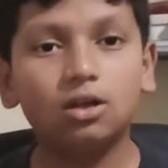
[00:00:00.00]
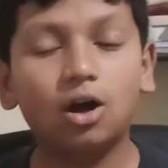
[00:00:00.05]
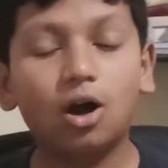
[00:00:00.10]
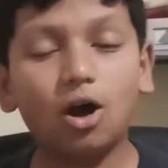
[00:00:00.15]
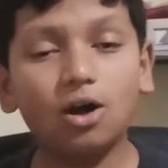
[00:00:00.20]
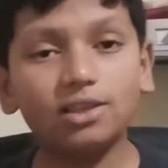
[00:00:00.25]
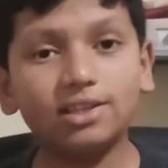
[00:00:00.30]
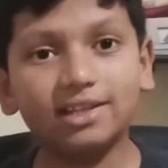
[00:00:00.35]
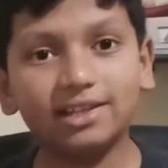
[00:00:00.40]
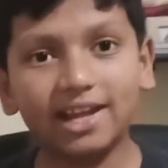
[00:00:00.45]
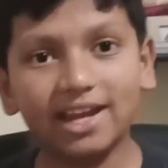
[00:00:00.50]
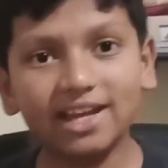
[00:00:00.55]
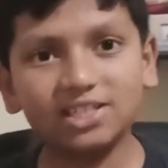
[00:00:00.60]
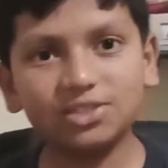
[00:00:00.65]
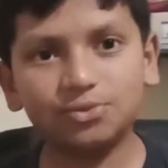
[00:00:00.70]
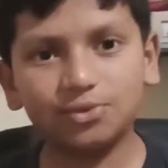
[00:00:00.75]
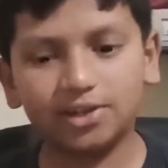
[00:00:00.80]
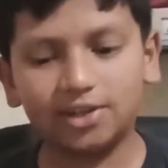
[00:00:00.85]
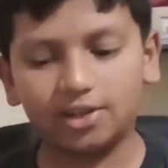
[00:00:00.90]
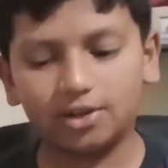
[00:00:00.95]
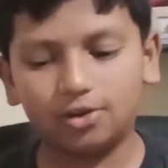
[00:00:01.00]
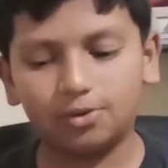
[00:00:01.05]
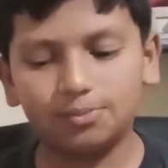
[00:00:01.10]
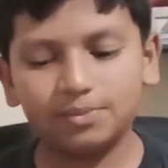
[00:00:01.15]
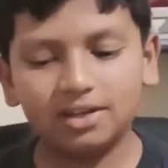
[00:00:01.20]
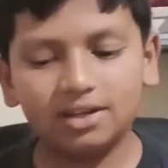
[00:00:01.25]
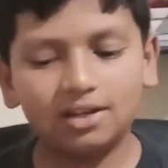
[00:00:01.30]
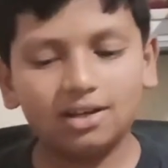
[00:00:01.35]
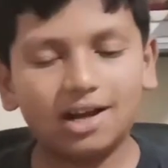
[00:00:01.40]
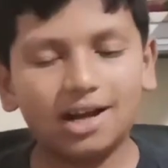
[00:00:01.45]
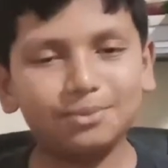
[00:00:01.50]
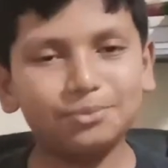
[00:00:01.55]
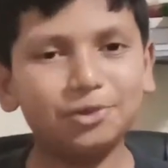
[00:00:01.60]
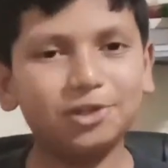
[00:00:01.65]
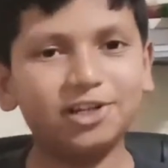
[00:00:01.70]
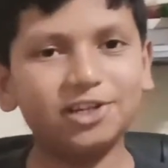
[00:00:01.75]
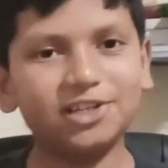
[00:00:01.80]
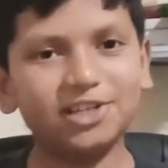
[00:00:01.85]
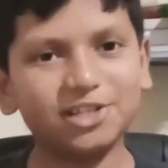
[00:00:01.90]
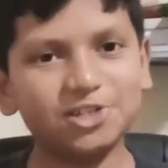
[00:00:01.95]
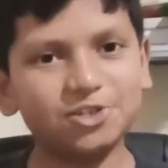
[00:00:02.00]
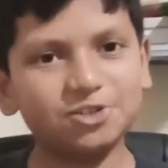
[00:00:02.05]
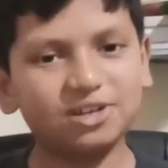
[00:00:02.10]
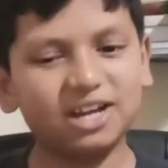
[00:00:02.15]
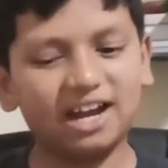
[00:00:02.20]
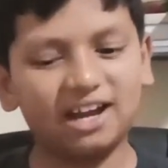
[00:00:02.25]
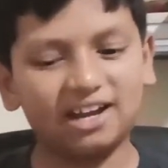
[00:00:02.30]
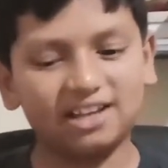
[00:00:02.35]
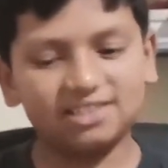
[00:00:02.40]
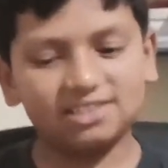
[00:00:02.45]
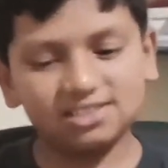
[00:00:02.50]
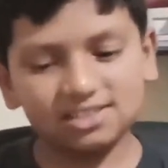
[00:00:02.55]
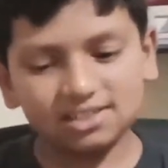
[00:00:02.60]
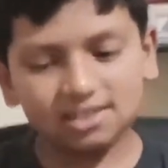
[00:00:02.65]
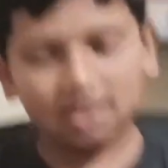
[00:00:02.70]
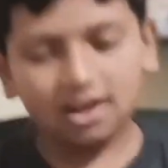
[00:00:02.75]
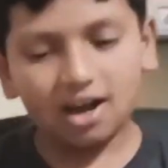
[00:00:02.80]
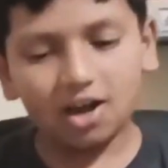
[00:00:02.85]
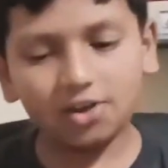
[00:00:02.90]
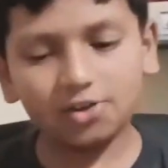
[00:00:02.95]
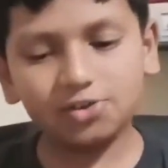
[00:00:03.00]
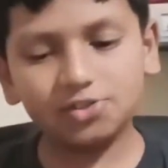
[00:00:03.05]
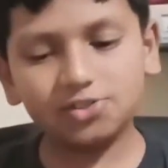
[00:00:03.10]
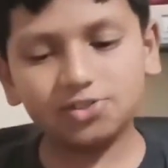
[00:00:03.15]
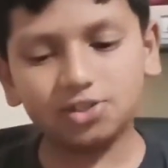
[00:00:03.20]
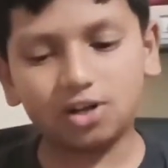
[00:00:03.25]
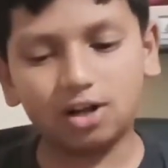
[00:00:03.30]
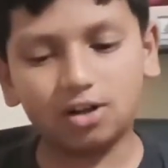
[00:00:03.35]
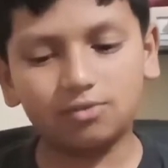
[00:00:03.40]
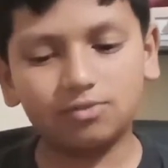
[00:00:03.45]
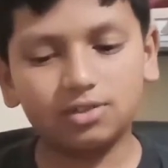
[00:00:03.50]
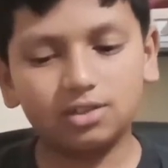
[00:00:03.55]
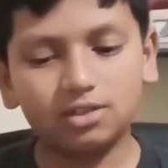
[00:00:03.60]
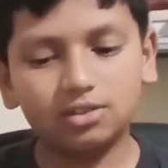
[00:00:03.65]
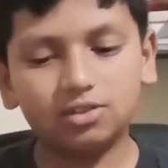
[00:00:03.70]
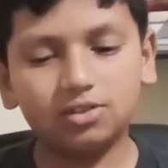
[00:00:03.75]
On the next video, I'm going to teach you guys how to solve